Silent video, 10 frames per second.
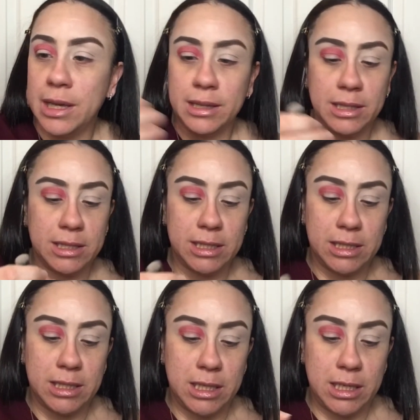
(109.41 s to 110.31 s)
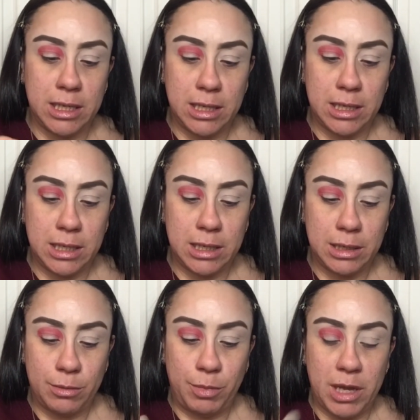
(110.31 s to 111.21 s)
This is the
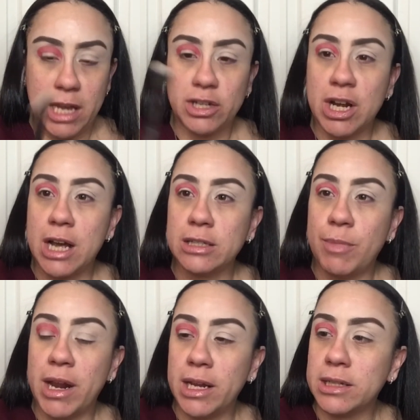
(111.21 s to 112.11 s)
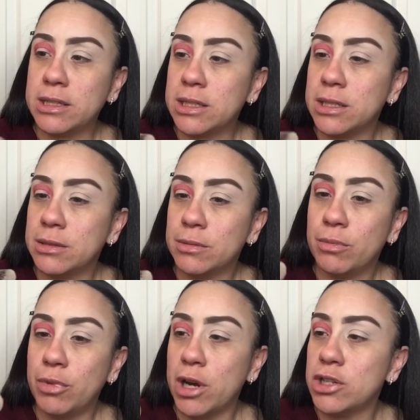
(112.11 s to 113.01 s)
BH Cosmetics
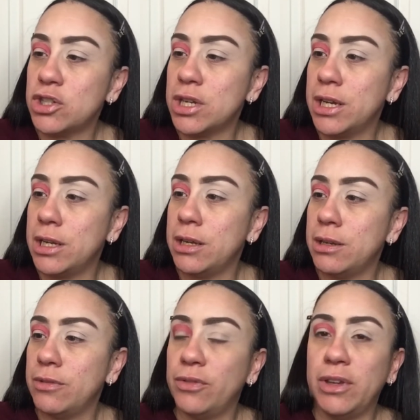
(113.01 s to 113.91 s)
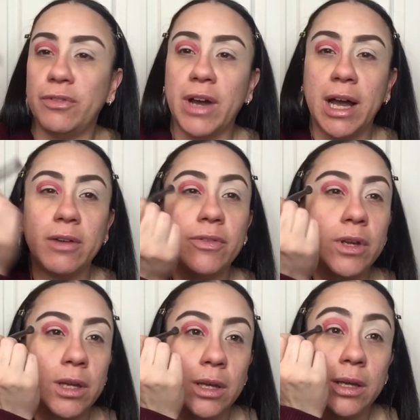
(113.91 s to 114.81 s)
brush in V5,
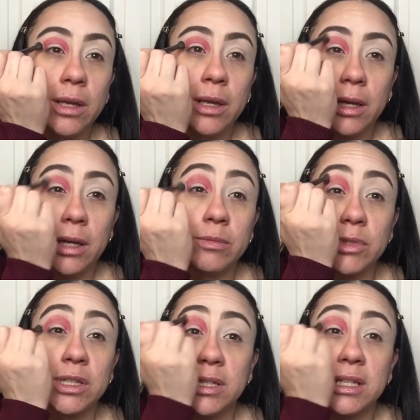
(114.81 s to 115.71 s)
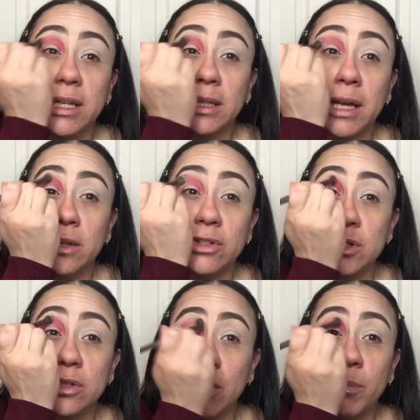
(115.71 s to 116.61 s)
and I'm just going to take that and just
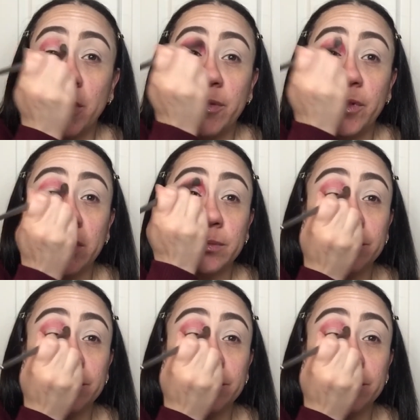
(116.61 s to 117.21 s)
start buffing.